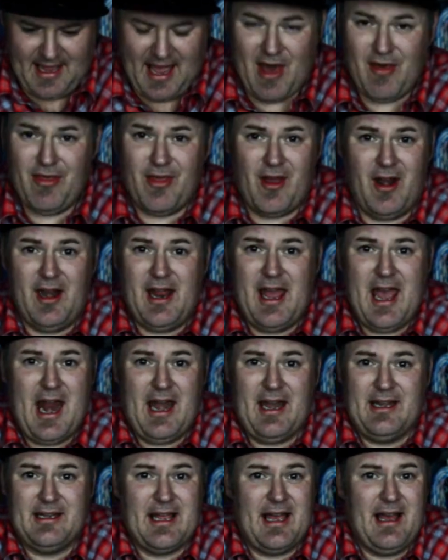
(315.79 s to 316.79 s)
I thought I
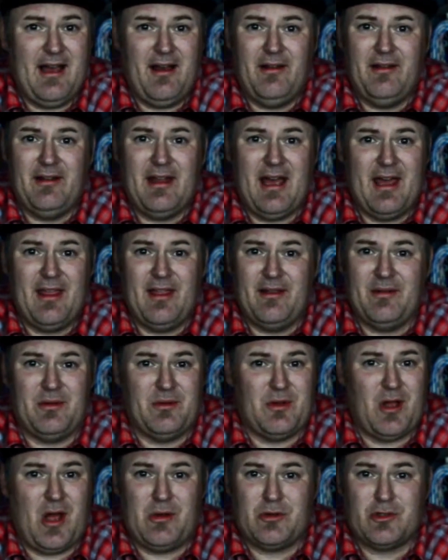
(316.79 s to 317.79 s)
had it down. I
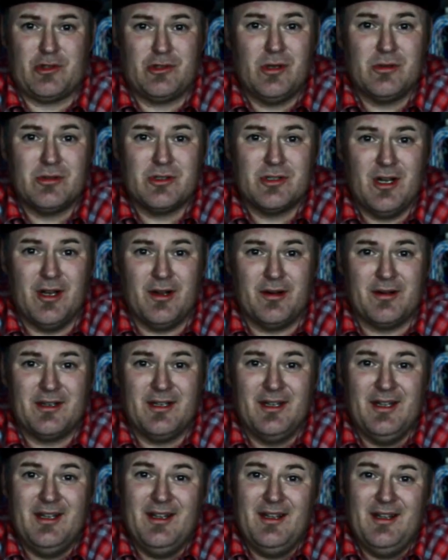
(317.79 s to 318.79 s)
was so
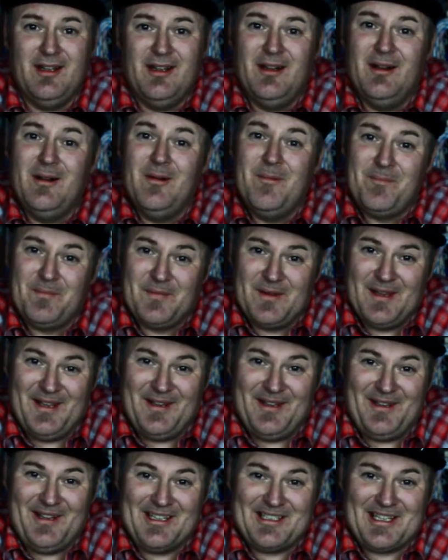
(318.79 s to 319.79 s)
stoked.
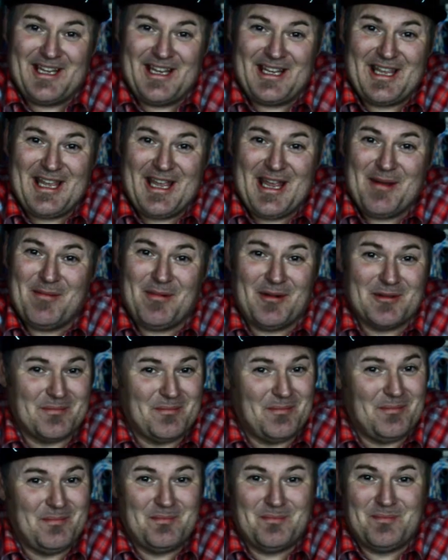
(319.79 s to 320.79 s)
And then that day came,
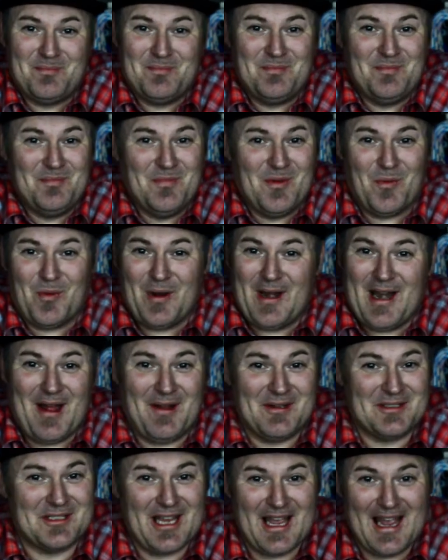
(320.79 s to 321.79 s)
went
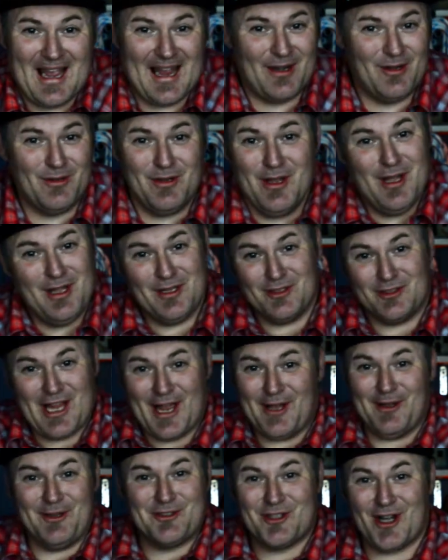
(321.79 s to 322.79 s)
outside,
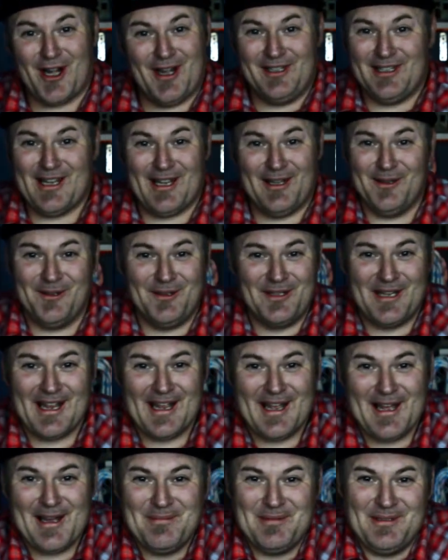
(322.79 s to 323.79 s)
tried to download the
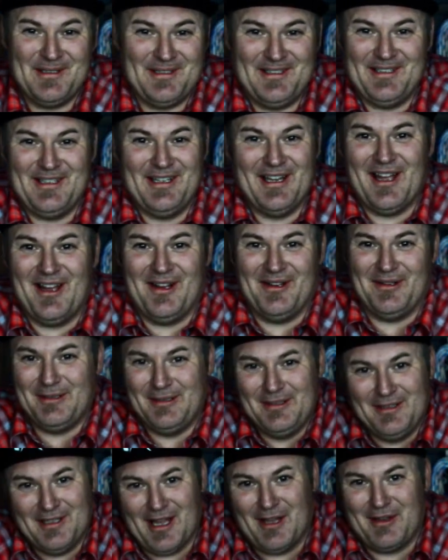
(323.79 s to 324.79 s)
app, and no,
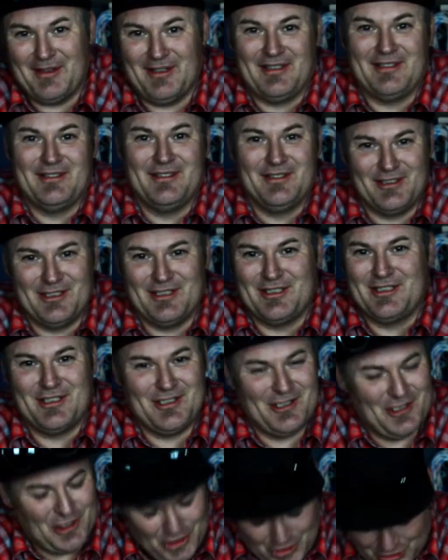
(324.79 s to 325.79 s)
nothing.
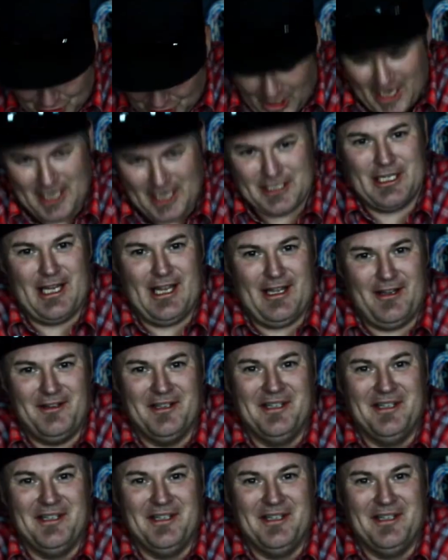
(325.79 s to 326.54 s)
Just shot down.